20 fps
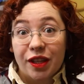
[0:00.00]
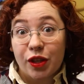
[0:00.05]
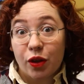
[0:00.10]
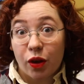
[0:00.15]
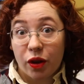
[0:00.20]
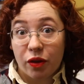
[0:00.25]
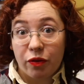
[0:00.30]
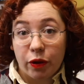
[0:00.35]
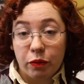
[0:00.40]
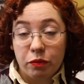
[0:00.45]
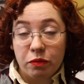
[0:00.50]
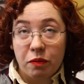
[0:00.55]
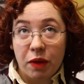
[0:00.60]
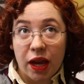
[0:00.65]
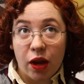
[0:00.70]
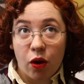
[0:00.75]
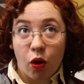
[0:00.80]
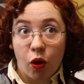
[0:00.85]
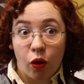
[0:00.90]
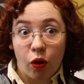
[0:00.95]
So I filmed
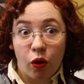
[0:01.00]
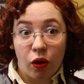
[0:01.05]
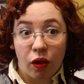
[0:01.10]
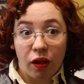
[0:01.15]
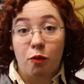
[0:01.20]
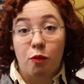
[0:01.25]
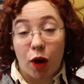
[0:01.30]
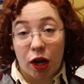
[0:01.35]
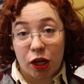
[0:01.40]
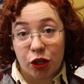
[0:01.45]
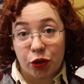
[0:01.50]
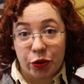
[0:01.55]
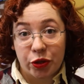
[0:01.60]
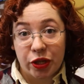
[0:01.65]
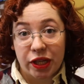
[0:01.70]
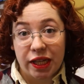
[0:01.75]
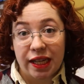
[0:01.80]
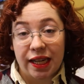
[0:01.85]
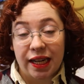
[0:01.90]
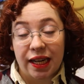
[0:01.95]
my whole wash
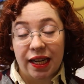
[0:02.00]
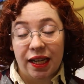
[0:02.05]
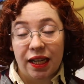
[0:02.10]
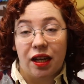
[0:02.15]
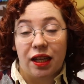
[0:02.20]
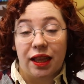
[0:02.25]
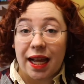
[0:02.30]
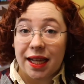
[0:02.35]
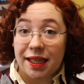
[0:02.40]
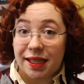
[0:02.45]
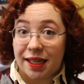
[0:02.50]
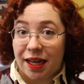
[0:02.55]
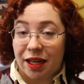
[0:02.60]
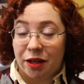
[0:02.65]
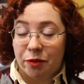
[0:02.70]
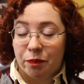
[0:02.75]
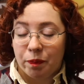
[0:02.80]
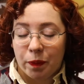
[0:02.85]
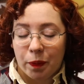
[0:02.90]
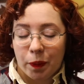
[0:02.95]
routine last
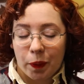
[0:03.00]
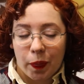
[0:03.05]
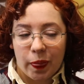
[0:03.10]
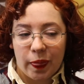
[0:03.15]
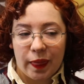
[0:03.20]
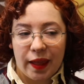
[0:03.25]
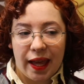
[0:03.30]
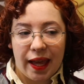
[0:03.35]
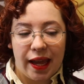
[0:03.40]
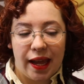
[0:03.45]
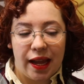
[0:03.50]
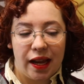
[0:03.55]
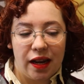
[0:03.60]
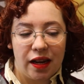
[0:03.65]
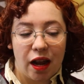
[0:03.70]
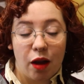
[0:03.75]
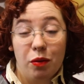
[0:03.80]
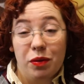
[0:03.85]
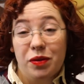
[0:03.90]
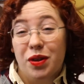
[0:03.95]
night,
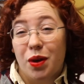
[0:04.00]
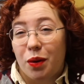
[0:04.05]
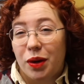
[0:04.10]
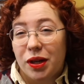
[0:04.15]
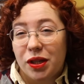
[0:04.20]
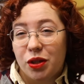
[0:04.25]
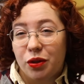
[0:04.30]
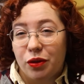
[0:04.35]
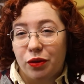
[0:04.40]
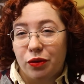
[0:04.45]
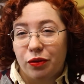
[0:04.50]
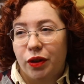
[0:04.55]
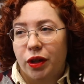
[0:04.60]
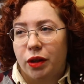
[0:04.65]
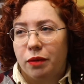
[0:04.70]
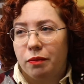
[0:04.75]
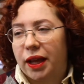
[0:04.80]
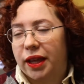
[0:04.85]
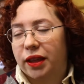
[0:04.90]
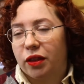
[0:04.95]
and I was going to
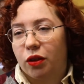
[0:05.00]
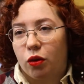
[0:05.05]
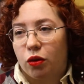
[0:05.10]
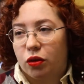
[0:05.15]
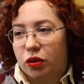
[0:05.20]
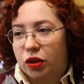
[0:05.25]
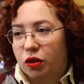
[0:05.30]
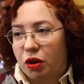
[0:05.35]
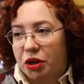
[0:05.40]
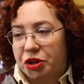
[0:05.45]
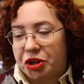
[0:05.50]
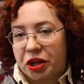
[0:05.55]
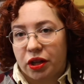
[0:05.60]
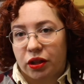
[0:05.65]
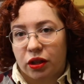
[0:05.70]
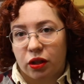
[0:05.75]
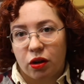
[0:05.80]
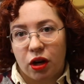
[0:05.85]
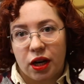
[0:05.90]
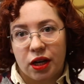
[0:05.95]
film like the whole scrunching
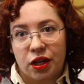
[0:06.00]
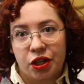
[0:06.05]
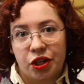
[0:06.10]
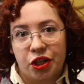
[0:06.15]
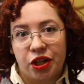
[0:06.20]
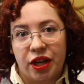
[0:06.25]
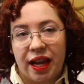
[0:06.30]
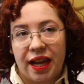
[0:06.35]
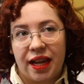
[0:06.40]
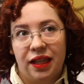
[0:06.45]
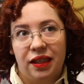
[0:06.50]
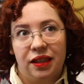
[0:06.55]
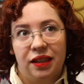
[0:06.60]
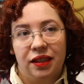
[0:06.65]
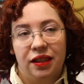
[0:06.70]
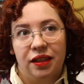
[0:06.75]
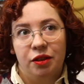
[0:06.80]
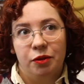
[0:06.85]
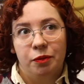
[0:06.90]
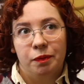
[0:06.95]
out the crunch
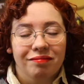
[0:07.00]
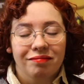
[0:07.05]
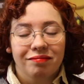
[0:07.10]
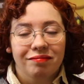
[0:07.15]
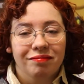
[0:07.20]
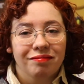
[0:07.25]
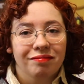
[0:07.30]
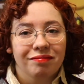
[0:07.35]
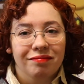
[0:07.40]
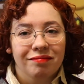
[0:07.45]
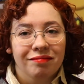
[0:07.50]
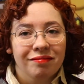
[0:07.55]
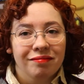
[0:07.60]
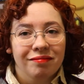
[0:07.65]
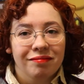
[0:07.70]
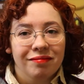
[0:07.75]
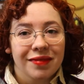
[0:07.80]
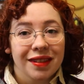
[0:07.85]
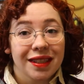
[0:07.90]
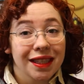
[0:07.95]
and
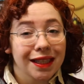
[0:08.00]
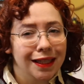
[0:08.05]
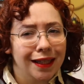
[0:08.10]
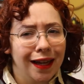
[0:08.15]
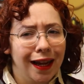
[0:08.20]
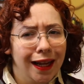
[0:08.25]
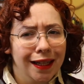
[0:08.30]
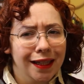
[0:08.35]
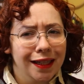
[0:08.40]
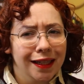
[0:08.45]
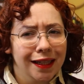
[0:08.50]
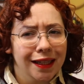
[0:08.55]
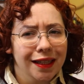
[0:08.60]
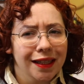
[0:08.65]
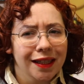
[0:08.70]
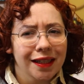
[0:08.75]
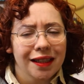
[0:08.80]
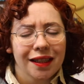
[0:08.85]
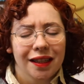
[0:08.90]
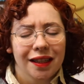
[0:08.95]
styling,